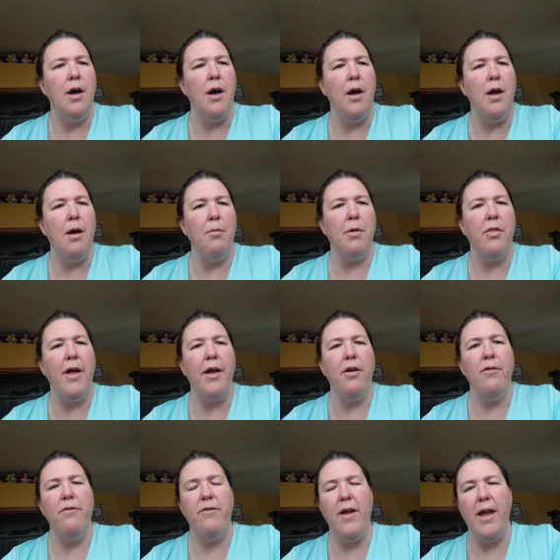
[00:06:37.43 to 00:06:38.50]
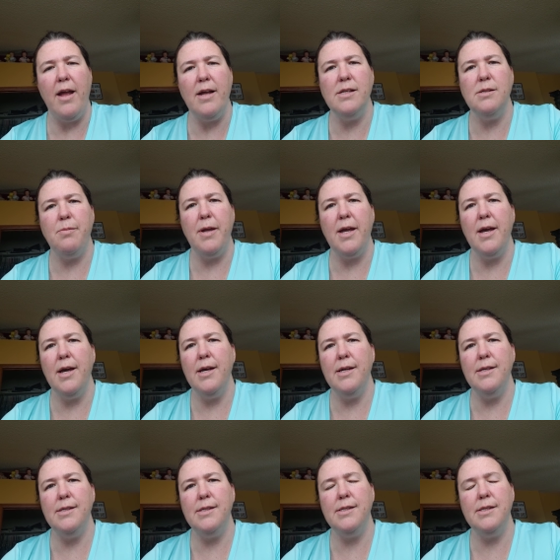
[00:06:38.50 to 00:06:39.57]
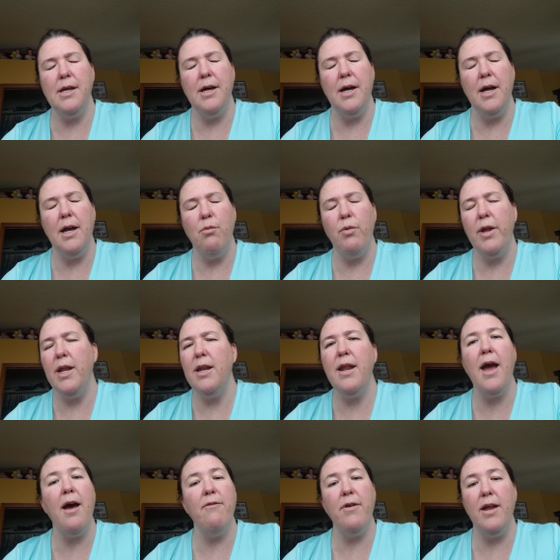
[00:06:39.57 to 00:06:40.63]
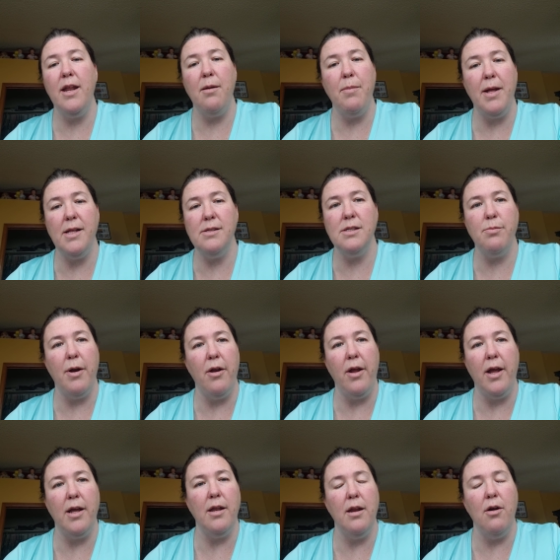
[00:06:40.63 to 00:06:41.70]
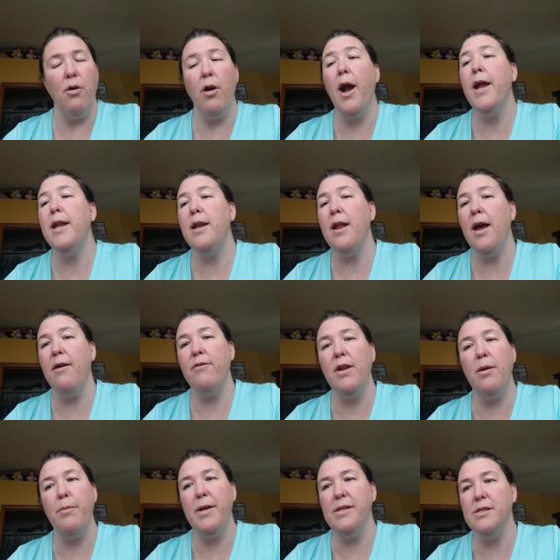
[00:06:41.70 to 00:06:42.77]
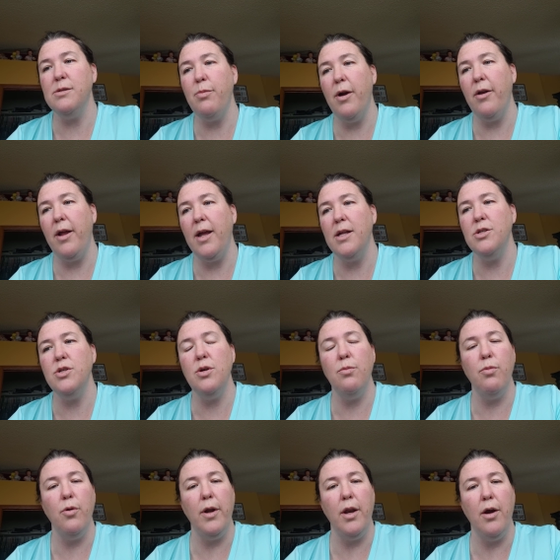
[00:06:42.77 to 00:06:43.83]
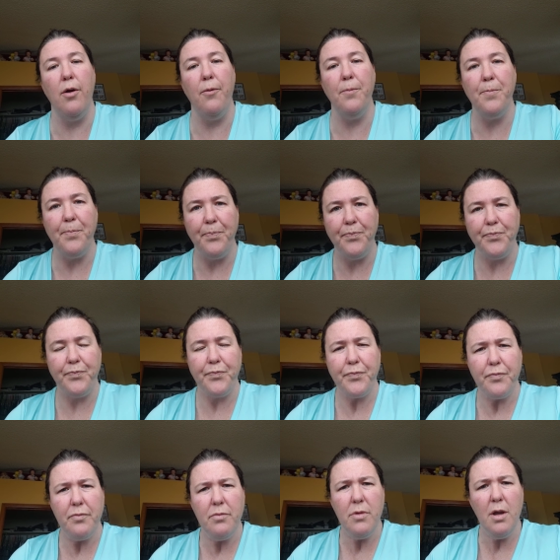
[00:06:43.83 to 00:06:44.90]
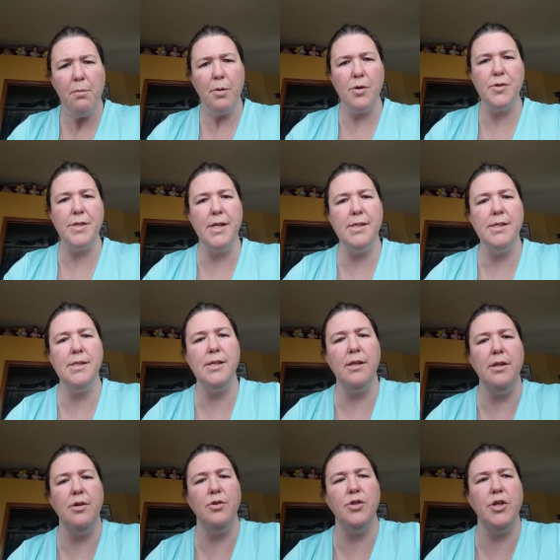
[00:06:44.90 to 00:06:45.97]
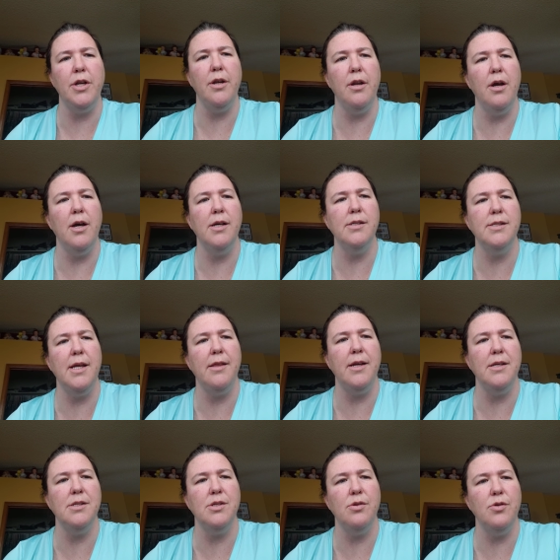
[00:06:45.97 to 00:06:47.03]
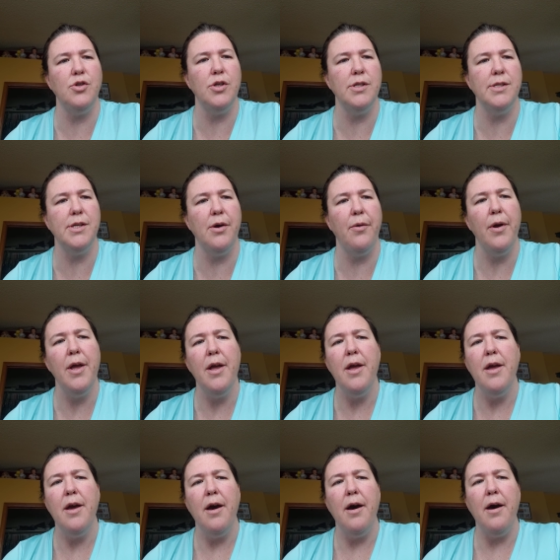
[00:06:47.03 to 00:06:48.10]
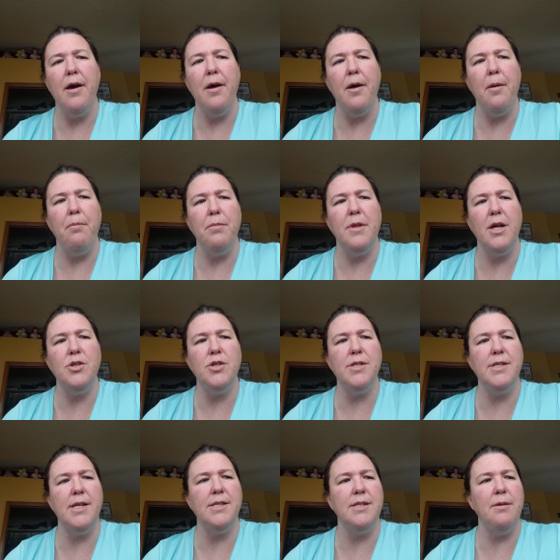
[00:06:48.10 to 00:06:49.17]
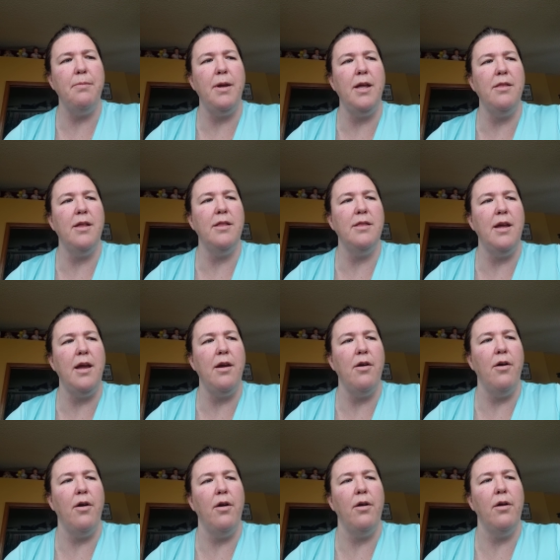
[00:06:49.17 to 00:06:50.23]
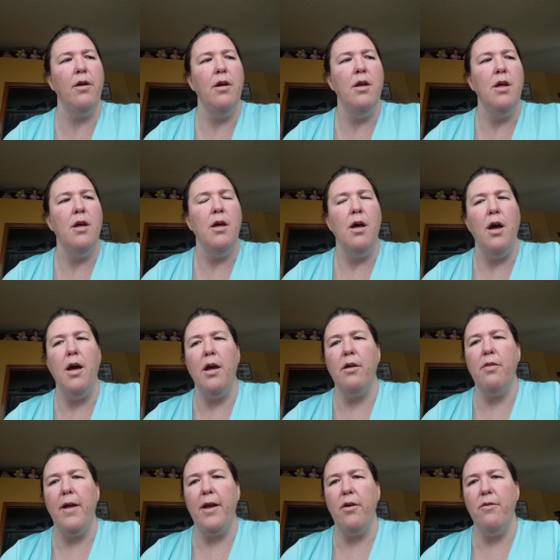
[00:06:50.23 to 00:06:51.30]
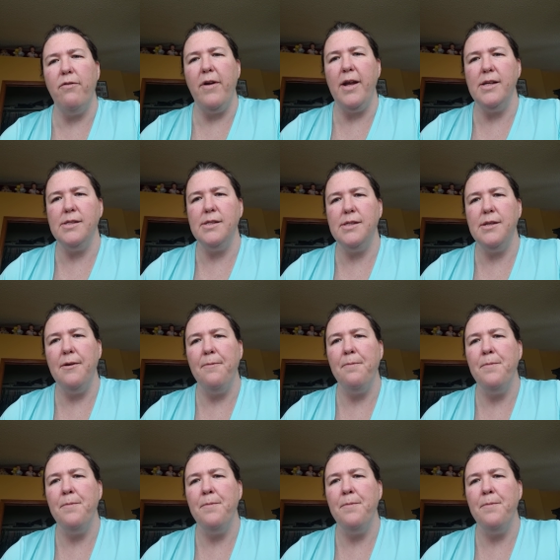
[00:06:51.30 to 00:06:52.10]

um, glycophyte is because uh, we didn't have any bean sprouting, in, or I didn't have any bean sprouting in 2.0% solution, uh, saline solution. So um, that just says to me that they are uh, glycophytes.